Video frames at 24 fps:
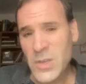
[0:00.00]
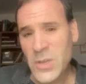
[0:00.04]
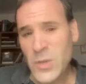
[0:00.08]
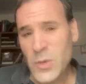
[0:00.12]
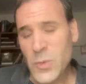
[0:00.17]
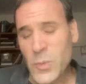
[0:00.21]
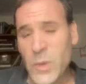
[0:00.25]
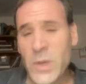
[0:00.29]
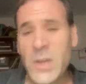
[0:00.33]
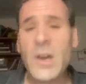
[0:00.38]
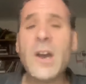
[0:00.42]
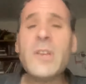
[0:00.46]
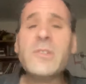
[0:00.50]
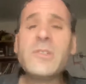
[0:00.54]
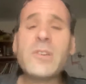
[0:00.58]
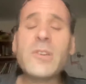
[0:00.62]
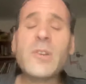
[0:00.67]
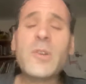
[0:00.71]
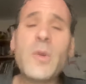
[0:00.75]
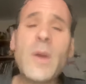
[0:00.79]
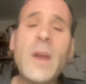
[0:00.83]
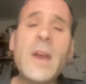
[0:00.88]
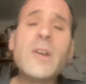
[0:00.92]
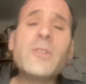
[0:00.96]
When
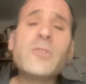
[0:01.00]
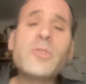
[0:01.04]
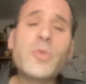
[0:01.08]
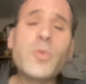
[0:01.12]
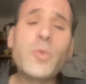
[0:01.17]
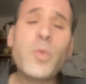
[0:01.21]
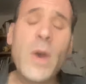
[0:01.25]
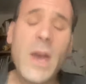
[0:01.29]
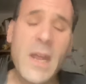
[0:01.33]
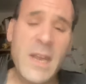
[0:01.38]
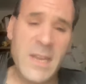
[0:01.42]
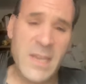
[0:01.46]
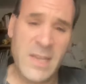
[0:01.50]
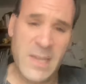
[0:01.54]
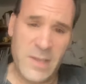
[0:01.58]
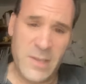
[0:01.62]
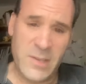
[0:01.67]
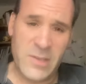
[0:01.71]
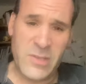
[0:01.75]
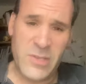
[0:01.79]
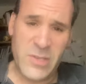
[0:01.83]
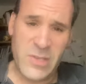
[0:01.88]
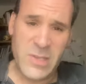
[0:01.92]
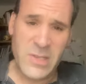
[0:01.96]
underground
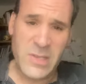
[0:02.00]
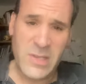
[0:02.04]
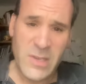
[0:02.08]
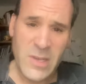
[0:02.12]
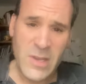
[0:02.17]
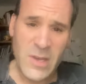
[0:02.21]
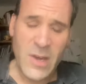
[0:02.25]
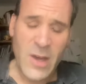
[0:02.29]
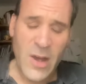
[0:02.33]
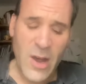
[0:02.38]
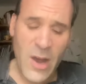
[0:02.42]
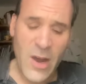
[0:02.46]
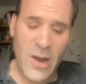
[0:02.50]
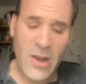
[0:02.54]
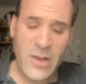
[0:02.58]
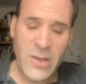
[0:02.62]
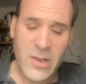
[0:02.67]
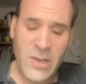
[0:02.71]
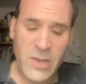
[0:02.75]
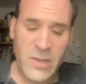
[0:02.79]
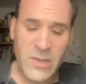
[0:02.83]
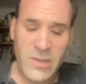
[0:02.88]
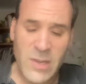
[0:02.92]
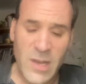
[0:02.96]
weddings are
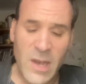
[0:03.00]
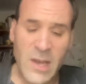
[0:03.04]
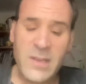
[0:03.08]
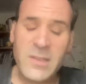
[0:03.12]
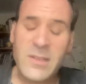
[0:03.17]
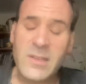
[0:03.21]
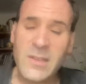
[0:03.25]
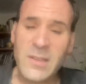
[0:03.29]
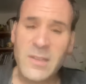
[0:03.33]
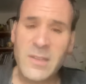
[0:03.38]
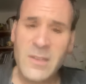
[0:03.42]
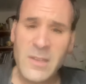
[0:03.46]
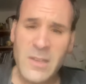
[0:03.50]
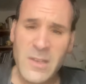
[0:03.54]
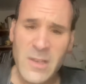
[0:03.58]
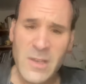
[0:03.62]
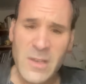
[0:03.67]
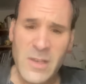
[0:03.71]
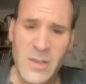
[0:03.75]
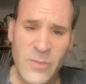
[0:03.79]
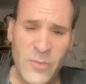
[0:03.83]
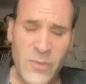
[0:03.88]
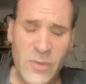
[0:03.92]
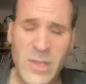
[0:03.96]
conducted
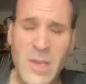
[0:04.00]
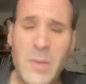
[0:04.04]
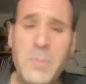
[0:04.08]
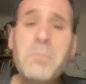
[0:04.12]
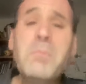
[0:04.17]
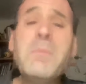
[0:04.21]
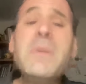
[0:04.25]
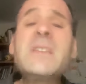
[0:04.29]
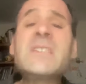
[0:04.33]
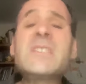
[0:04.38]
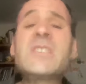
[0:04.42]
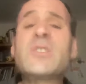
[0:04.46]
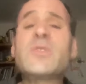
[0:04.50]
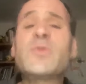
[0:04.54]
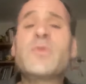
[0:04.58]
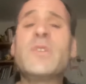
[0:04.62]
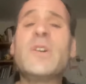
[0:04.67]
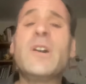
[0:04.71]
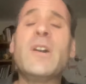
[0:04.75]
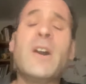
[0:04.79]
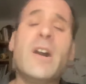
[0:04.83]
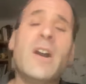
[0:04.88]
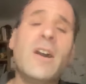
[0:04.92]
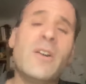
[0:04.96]
for the
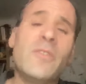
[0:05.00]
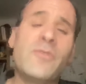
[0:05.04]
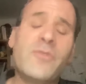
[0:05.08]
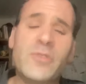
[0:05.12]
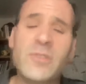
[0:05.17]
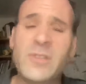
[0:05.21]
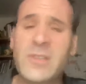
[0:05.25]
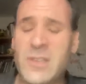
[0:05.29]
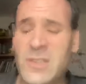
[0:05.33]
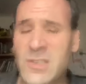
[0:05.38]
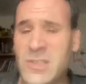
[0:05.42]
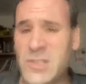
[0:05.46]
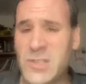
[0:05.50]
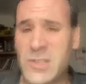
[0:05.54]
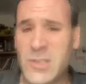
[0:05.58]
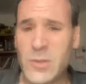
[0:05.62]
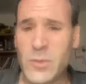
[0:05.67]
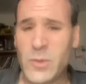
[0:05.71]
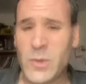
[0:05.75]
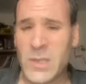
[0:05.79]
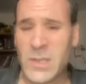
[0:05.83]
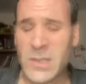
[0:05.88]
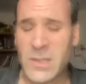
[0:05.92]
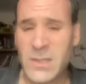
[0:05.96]
mitzvah of
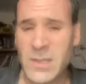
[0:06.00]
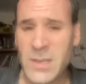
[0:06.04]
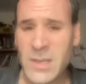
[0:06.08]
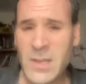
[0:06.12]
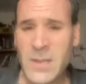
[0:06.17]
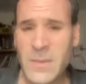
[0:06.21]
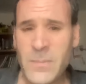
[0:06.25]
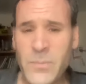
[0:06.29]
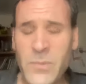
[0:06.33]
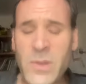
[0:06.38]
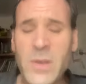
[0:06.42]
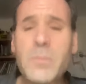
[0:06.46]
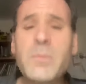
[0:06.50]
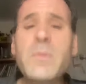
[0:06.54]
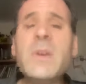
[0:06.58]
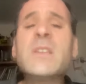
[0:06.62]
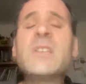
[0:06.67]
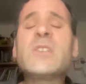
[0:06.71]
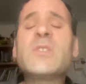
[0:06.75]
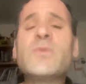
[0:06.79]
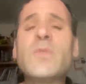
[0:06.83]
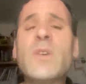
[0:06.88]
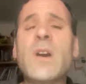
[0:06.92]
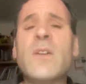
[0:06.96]
nisuin, the
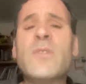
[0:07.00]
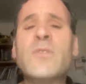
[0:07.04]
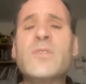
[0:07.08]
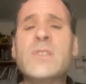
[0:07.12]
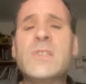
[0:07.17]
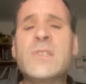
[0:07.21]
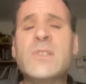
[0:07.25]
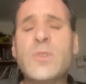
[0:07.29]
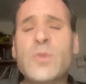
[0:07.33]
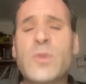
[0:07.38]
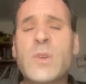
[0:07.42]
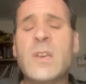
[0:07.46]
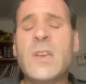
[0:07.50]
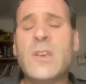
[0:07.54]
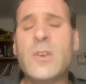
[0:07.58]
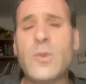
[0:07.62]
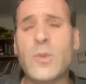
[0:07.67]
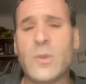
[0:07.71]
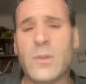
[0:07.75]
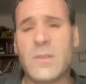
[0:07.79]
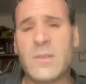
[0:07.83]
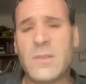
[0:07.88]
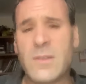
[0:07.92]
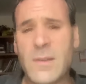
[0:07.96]
mitzvah of
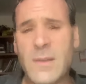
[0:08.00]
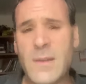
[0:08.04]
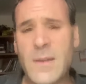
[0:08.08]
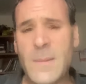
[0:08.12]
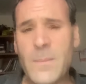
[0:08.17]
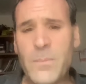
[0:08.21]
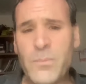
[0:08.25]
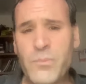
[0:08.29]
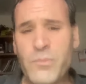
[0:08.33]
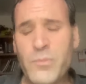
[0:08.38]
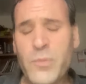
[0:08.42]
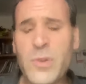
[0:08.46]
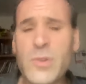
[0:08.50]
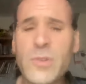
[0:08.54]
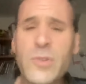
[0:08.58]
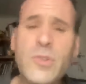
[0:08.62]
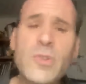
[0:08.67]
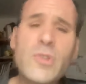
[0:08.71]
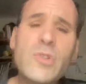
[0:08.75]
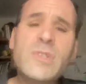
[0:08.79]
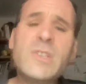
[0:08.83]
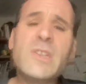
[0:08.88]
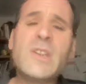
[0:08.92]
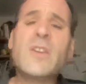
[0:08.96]
zugiyut,
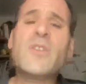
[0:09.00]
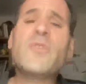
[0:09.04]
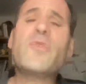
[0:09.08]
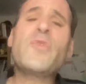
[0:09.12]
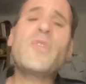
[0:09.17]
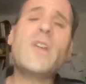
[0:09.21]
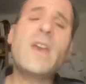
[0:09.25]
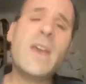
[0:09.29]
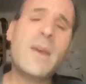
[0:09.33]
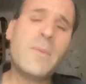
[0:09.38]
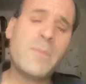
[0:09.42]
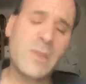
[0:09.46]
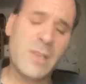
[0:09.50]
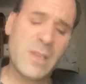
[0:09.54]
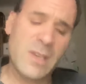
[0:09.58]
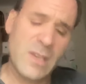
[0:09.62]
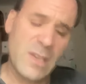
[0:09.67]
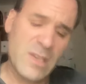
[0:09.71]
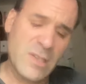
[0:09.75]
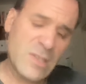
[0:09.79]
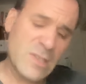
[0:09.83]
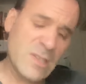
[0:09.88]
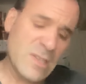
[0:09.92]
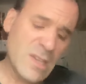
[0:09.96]
producing
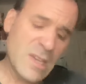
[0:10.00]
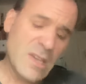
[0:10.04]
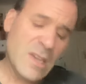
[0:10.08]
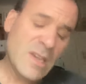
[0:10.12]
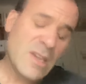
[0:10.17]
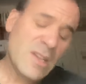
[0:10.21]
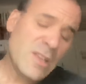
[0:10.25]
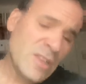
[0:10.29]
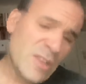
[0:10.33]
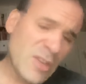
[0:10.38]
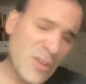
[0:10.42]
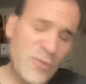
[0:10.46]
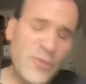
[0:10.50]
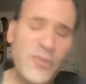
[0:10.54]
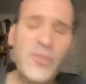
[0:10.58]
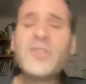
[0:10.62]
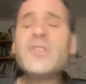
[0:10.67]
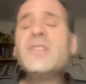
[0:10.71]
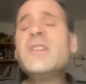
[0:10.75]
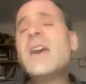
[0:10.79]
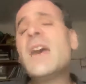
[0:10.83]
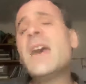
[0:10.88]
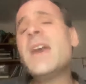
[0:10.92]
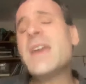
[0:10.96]
families,
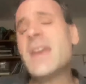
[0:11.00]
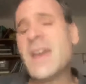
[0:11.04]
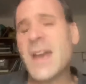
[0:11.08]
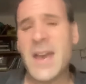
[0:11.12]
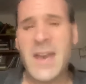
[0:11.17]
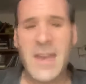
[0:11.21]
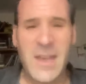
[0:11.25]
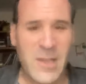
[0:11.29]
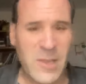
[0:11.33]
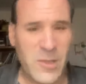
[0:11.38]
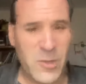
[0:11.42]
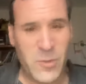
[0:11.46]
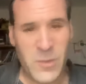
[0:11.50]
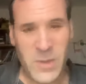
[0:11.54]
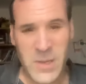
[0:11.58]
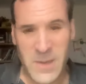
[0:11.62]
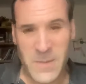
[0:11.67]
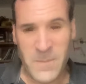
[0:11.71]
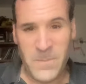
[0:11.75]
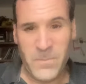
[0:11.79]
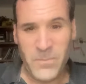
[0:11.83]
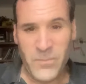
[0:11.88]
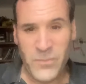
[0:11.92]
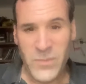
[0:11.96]
lifnei
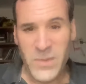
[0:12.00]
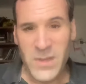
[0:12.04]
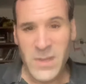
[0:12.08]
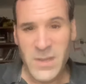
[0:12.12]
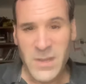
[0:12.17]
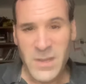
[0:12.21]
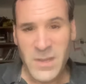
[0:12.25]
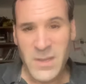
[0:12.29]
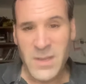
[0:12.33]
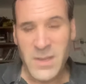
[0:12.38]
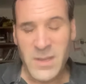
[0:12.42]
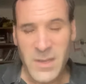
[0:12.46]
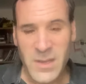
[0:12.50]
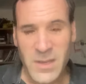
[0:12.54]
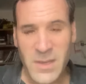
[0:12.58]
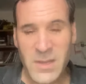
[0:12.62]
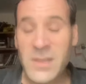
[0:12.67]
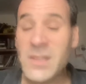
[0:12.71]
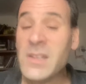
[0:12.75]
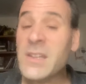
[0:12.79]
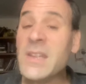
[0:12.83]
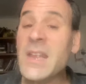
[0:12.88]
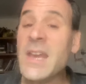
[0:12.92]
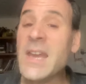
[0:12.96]
ha'elohim, in
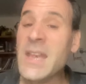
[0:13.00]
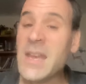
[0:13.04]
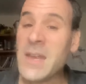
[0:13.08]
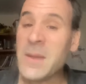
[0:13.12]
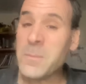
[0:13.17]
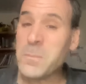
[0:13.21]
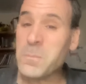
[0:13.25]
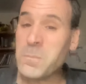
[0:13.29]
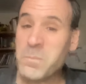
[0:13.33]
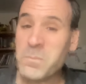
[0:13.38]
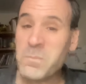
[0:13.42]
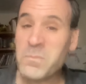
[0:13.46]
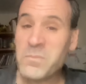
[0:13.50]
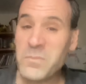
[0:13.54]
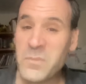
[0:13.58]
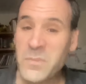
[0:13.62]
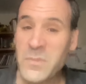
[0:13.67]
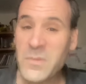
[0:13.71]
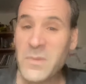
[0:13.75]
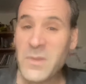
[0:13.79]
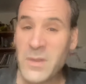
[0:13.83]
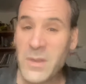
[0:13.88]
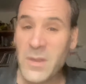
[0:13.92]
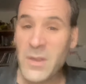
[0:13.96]
the name
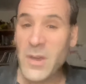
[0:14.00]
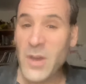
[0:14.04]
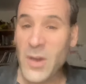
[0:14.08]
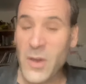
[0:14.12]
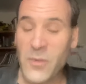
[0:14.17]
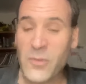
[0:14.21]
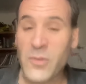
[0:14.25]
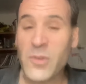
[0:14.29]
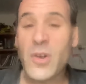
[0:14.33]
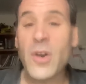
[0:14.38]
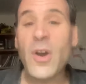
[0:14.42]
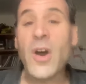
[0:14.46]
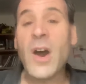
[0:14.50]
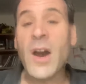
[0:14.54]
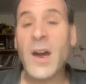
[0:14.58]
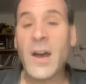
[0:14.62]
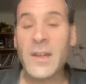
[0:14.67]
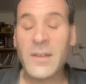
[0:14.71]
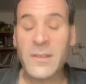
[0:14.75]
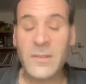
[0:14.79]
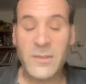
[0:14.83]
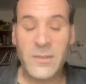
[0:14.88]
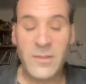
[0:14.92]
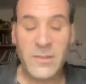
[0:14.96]
of
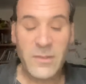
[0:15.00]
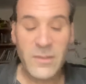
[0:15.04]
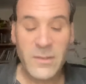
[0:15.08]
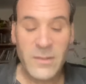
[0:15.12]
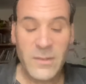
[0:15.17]
God.